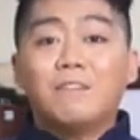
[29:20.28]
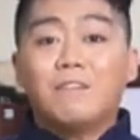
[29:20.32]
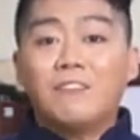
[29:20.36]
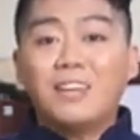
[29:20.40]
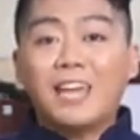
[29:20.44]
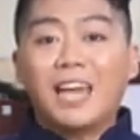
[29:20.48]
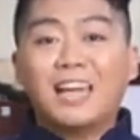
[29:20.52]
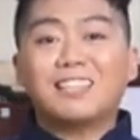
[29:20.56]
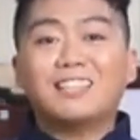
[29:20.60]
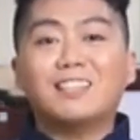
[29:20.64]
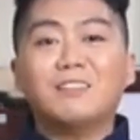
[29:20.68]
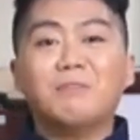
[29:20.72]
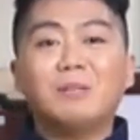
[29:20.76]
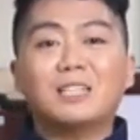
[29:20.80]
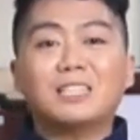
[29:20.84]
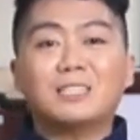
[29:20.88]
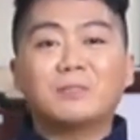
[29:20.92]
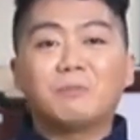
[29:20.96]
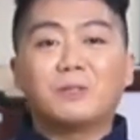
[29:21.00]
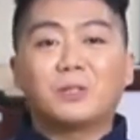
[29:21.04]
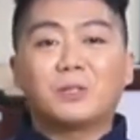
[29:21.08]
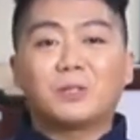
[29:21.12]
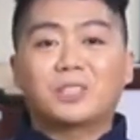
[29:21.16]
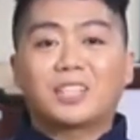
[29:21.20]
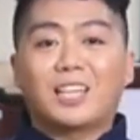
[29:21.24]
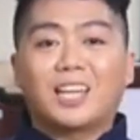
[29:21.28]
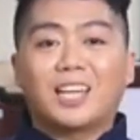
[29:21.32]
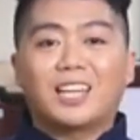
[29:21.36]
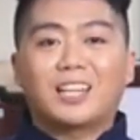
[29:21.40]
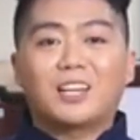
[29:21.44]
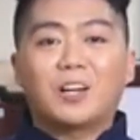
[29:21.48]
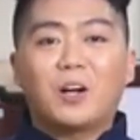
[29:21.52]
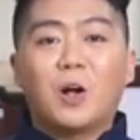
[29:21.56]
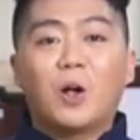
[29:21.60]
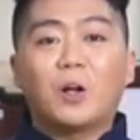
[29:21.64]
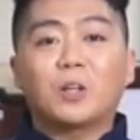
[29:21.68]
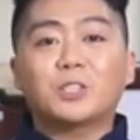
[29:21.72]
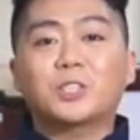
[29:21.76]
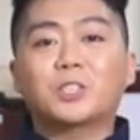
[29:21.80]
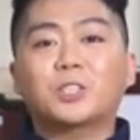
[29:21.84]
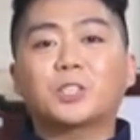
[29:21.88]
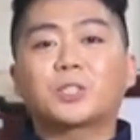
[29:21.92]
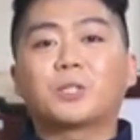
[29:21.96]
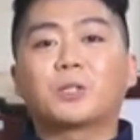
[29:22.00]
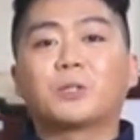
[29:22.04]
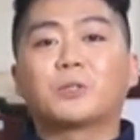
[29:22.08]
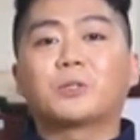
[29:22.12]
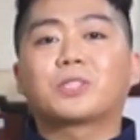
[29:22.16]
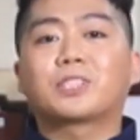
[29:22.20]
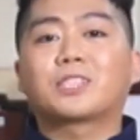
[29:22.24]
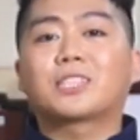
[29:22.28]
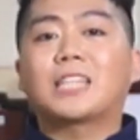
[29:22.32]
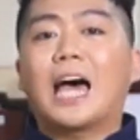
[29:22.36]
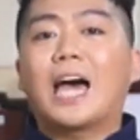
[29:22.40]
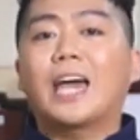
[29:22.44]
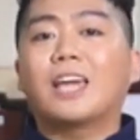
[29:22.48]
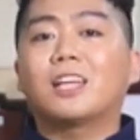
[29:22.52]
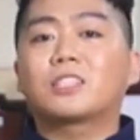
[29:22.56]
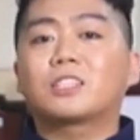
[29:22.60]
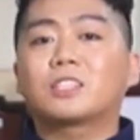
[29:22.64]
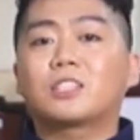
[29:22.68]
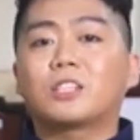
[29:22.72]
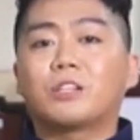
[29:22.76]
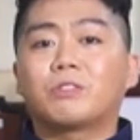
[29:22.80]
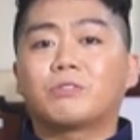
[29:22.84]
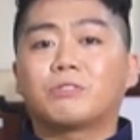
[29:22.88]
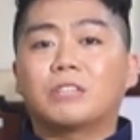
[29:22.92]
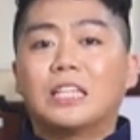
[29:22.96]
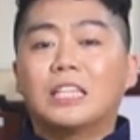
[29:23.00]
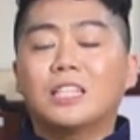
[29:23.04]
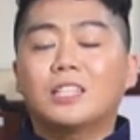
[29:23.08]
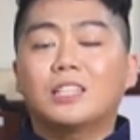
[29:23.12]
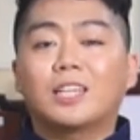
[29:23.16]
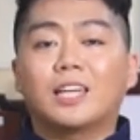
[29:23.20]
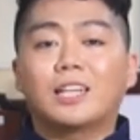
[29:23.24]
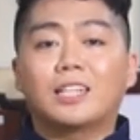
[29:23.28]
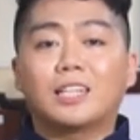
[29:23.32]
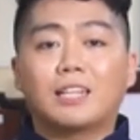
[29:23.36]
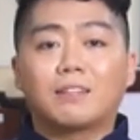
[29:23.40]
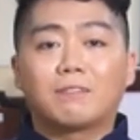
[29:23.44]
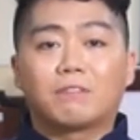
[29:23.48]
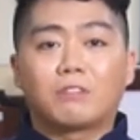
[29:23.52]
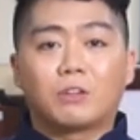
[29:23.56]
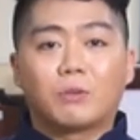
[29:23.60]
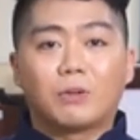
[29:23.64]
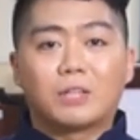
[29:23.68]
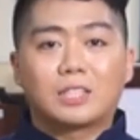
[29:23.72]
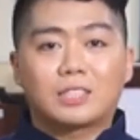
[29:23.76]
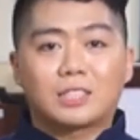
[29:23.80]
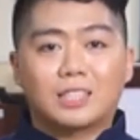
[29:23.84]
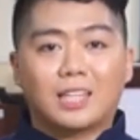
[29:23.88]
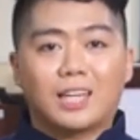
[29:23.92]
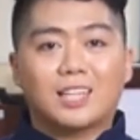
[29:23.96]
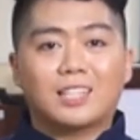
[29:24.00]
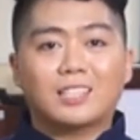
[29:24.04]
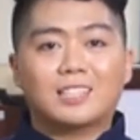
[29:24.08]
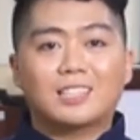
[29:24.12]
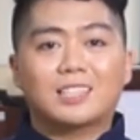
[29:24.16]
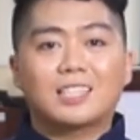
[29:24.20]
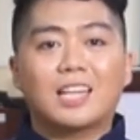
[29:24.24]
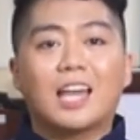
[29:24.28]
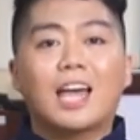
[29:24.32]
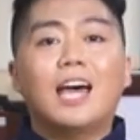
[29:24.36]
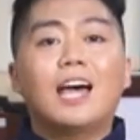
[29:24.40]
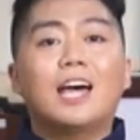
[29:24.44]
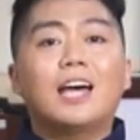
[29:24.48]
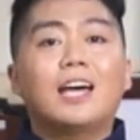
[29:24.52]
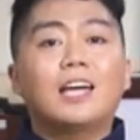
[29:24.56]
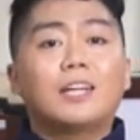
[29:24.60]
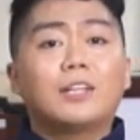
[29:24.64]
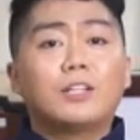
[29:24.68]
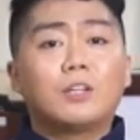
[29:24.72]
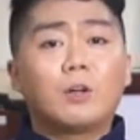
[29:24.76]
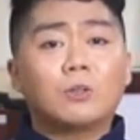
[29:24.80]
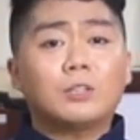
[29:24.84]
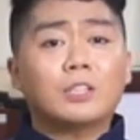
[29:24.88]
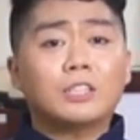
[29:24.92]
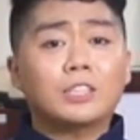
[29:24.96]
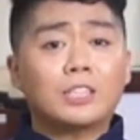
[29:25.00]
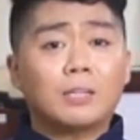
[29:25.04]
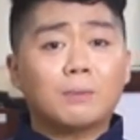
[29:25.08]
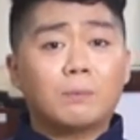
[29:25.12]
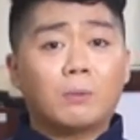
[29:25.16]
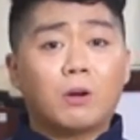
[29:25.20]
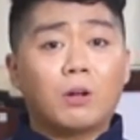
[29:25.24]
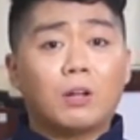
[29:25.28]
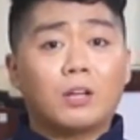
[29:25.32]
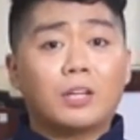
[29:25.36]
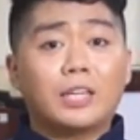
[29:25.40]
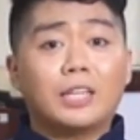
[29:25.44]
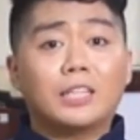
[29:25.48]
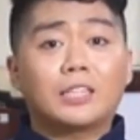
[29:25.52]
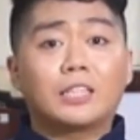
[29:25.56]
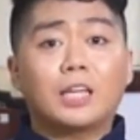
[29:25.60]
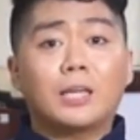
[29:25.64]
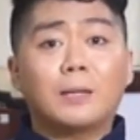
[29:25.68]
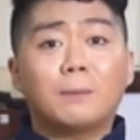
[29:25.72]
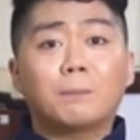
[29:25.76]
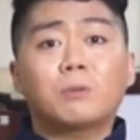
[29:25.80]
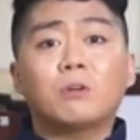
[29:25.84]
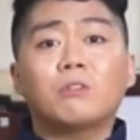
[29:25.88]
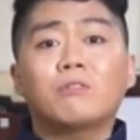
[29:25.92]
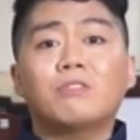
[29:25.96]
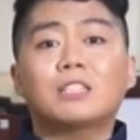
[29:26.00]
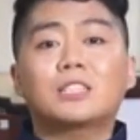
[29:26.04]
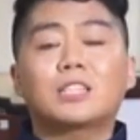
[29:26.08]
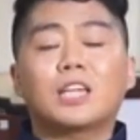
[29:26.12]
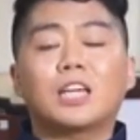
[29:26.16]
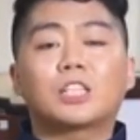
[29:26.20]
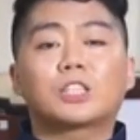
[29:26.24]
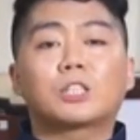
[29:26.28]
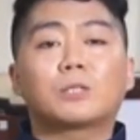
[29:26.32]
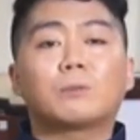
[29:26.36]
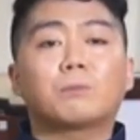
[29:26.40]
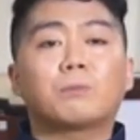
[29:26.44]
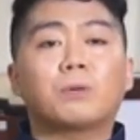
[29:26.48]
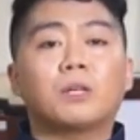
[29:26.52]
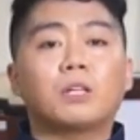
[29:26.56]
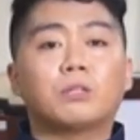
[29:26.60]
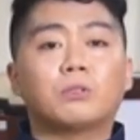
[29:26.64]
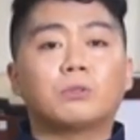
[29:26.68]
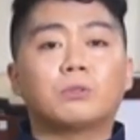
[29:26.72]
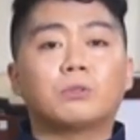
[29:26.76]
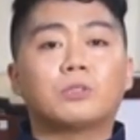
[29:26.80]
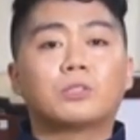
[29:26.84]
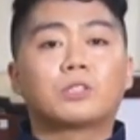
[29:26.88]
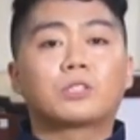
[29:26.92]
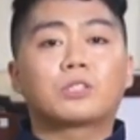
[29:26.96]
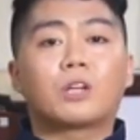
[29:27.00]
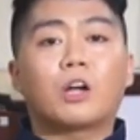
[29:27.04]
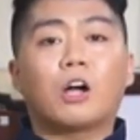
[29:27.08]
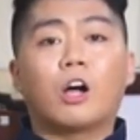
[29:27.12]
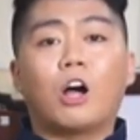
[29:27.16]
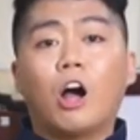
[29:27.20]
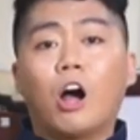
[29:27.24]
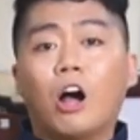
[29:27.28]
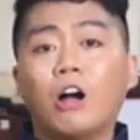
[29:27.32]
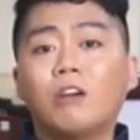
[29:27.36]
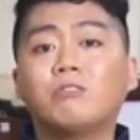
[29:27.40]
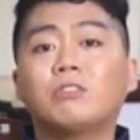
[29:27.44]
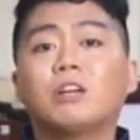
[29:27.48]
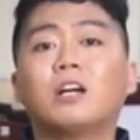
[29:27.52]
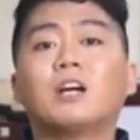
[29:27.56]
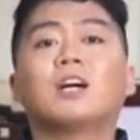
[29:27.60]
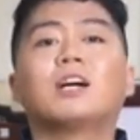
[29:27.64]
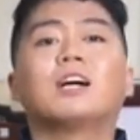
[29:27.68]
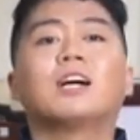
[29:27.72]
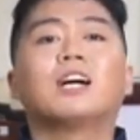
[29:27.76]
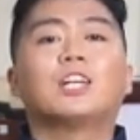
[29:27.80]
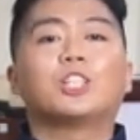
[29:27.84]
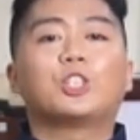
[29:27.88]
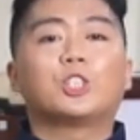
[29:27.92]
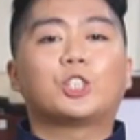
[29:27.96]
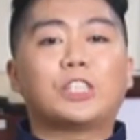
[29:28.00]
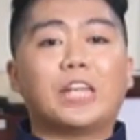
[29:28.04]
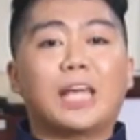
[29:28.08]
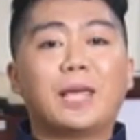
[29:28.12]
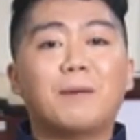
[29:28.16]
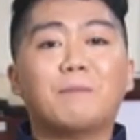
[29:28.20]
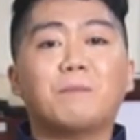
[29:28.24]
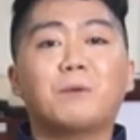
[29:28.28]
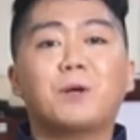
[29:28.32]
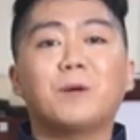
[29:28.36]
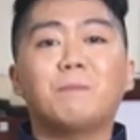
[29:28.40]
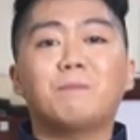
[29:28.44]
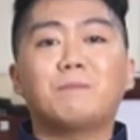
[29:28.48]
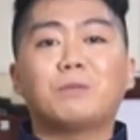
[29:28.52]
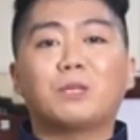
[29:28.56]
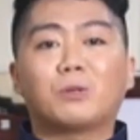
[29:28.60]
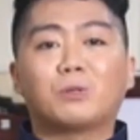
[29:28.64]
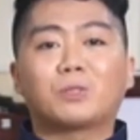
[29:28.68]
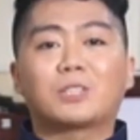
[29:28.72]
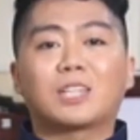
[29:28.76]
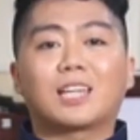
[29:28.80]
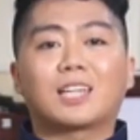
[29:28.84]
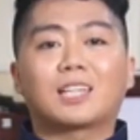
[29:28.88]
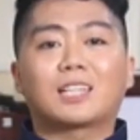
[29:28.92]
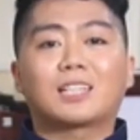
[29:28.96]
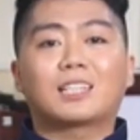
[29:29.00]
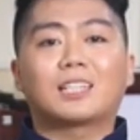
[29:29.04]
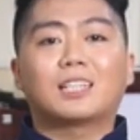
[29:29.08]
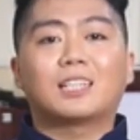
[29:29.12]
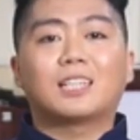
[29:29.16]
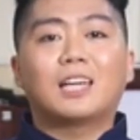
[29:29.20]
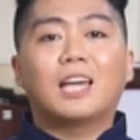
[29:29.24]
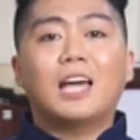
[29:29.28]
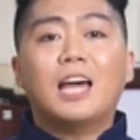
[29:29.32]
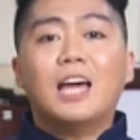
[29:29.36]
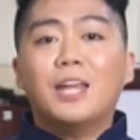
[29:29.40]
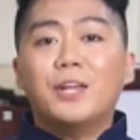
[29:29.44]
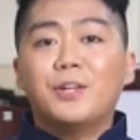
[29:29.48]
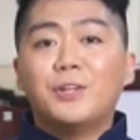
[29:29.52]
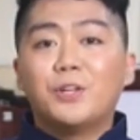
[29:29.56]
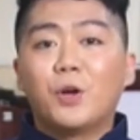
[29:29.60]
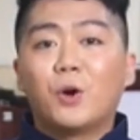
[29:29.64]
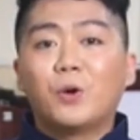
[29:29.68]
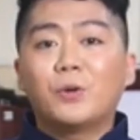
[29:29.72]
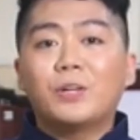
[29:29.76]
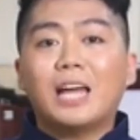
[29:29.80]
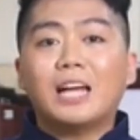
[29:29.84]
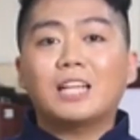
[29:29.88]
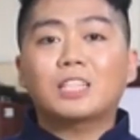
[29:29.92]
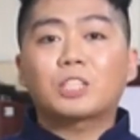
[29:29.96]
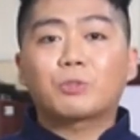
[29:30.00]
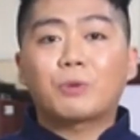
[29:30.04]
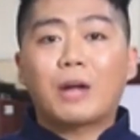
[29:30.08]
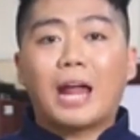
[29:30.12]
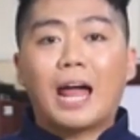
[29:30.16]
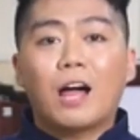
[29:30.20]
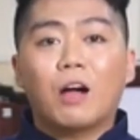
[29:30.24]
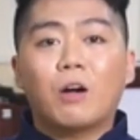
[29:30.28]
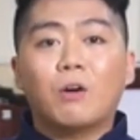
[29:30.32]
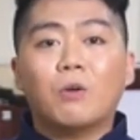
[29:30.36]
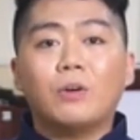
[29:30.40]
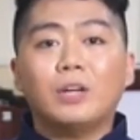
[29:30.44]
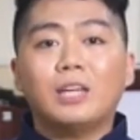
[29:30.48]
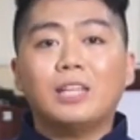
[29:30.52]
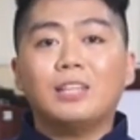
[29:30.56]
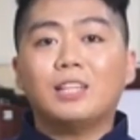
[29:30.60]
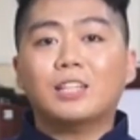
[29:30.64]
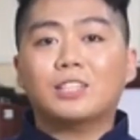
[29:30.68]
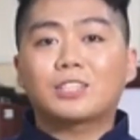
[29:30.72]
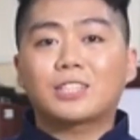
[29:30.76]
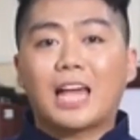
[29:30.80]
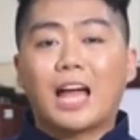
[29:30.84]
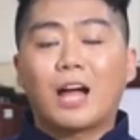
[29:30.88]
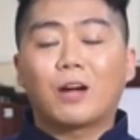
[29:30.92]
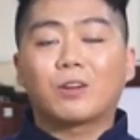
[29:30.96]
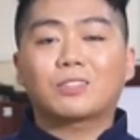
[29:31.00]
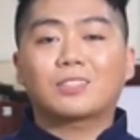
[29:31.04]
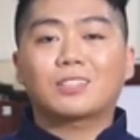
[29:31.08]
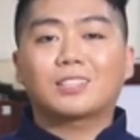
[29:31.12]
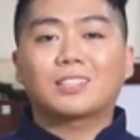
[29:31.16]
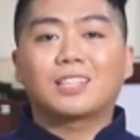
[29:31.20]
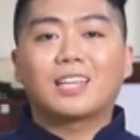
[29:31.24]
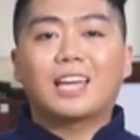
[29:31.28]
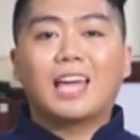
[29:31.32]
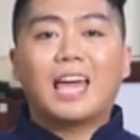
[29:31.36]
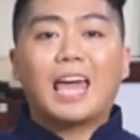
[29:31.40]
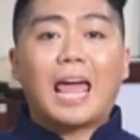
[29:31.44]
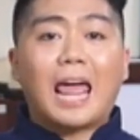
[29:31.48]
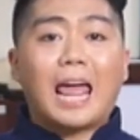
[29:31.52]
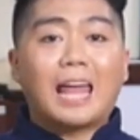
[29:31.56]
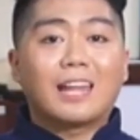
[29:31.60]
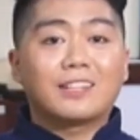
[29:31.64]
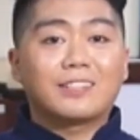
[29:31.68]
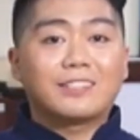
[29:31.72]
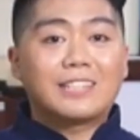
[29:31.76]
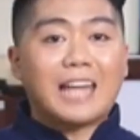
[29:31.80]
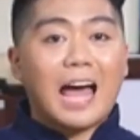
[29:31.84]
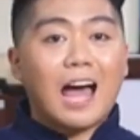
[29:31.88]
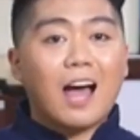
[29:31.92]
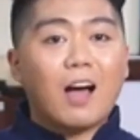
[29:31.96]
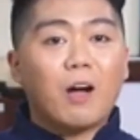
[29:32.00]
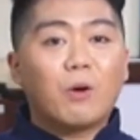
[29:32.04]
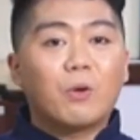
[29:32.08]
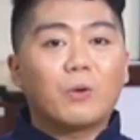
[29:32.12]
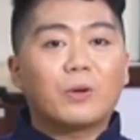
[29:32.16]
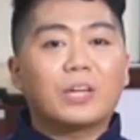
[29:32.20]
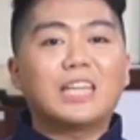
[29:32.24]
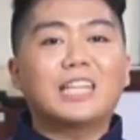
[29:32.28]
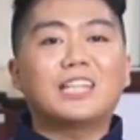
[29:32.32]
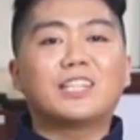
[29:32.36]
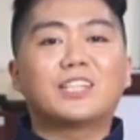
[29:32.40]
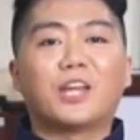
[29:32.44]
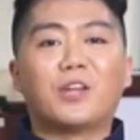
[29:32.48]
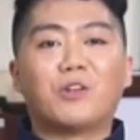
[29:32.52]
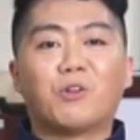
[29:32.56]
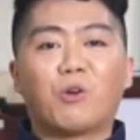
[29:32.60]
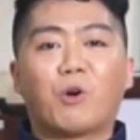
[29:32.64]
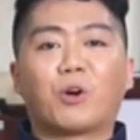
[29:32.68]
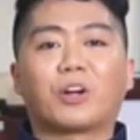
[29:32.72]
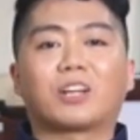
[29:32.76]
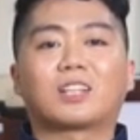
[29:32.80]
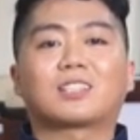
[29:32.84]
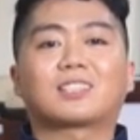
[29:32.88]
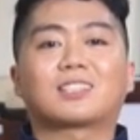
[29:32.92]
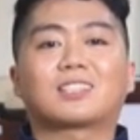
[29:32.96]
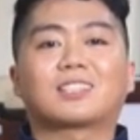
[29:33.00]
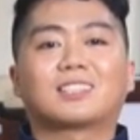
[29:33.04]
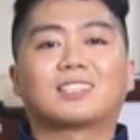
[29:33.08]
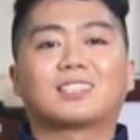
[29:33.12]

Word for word: Vietnamese music also shows signs of Indian influences, noticeable in the improvisation preludes of chamber music, known as Rao in the south and Dao in the north.